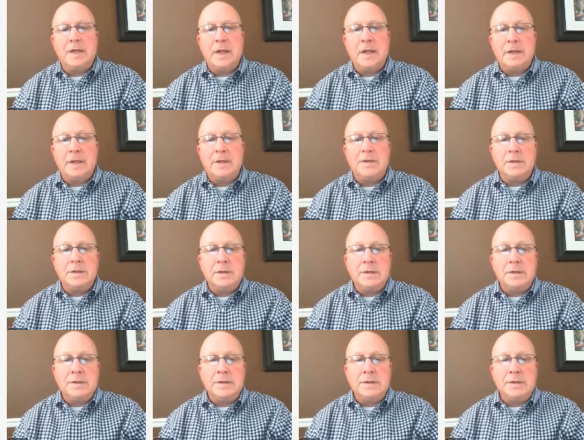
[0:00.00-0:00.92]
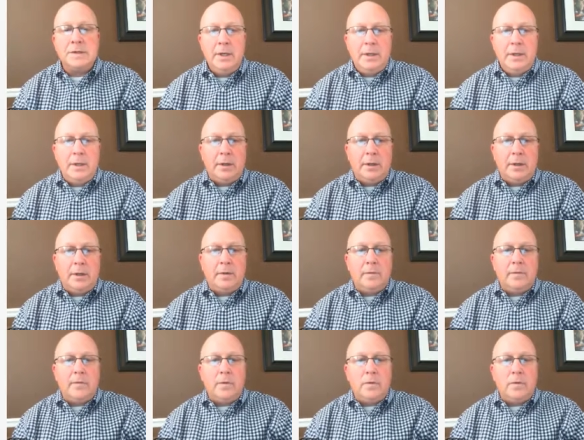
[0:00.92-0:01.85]
sad disease
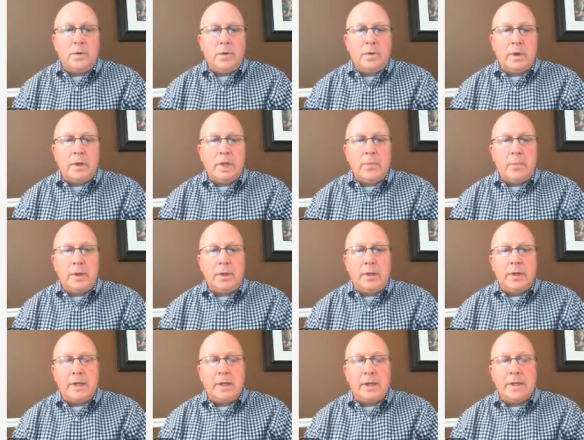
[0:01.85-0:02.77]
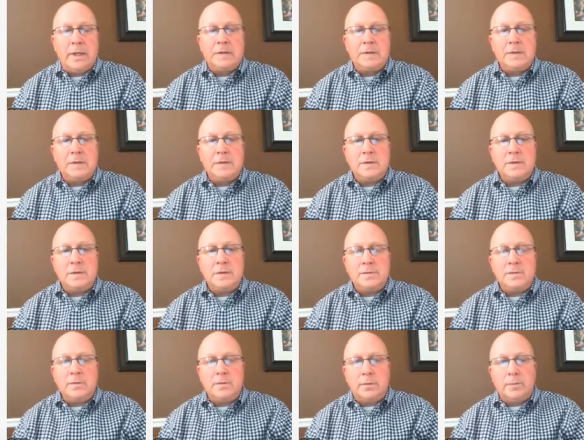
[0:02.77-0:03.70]
for anybody that has it
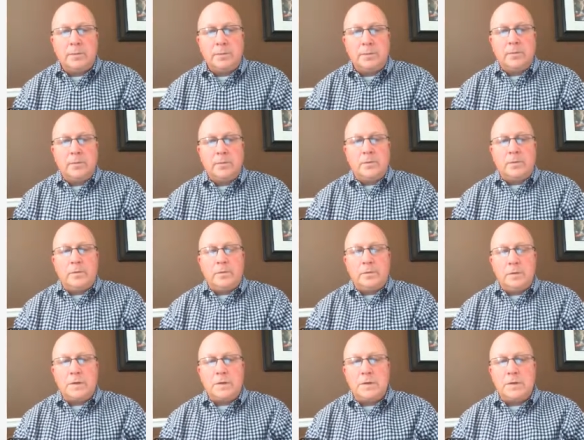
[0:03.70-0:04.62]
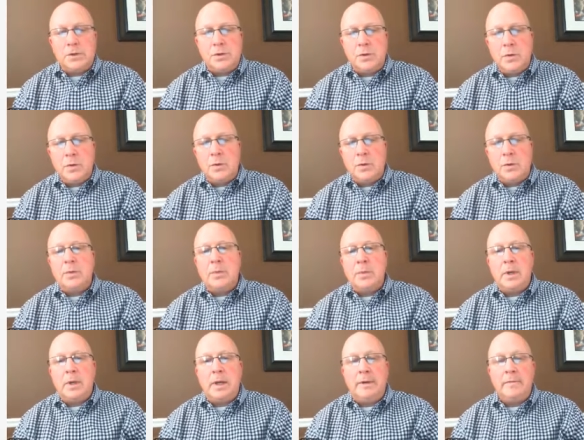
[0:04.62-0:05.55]
and for folks that you know that
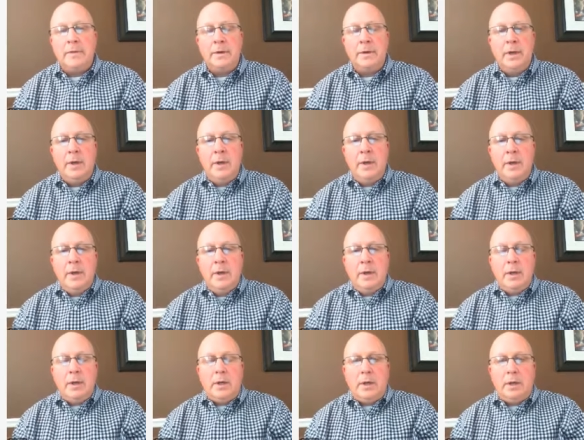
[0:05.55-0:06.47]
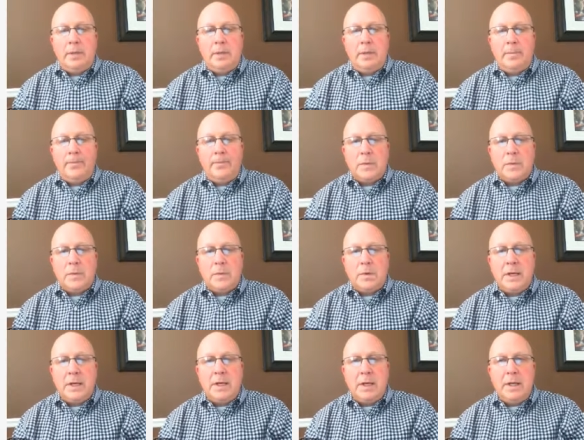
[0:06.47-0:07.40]
might have it,
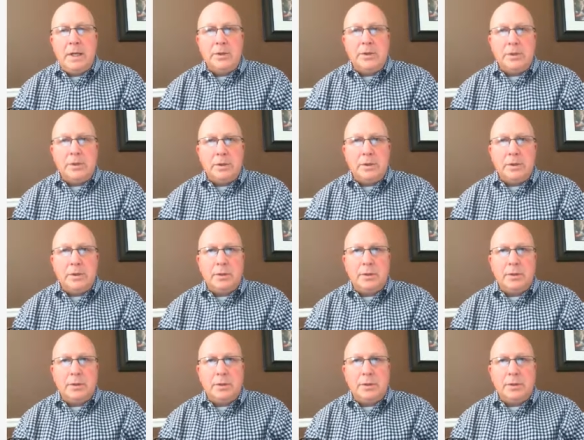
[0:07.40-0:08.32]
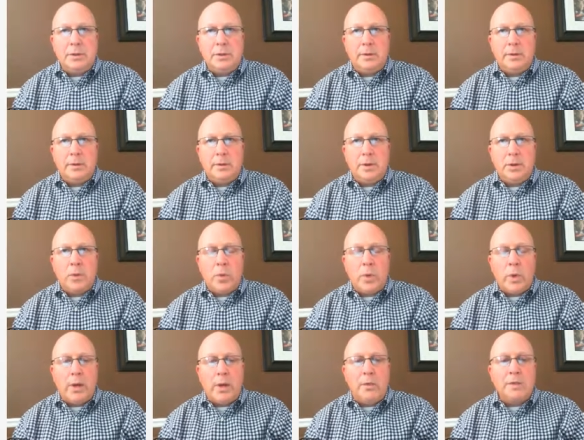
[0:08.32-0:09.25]
the medication
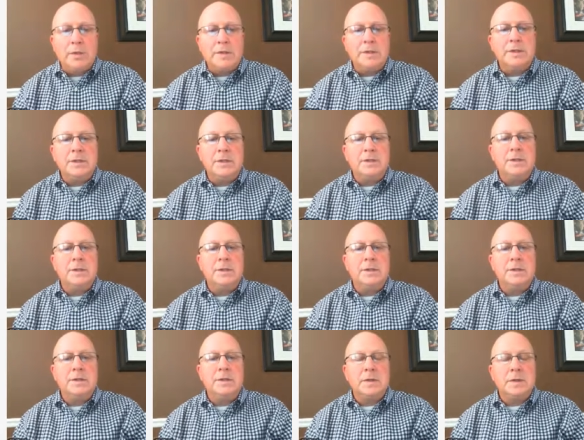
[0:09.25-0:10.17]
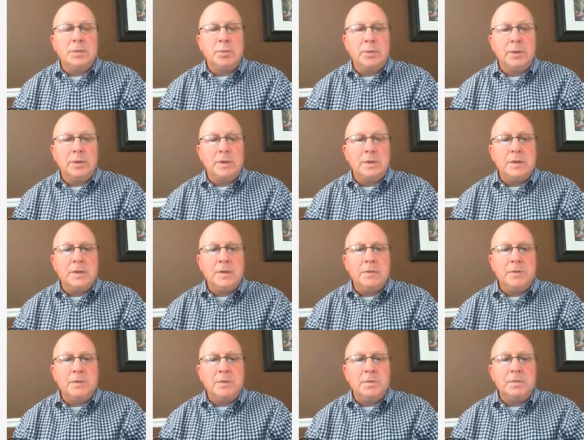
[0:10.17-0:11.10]
around this disease is
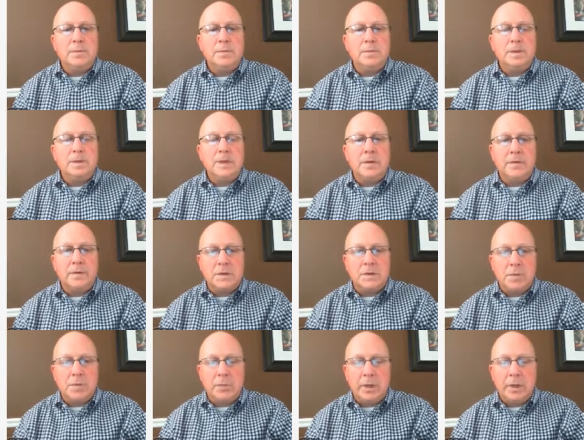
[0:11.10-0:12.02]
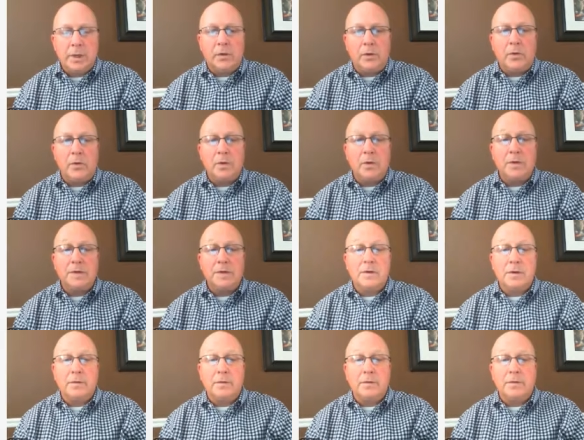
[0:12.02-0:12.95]
pretty self-explanatory and
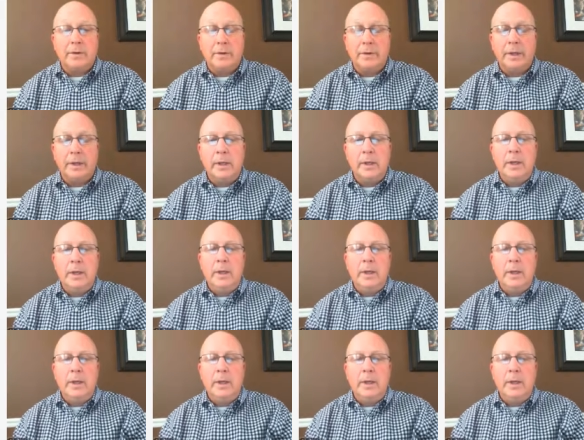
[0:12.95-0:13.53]
self-telling.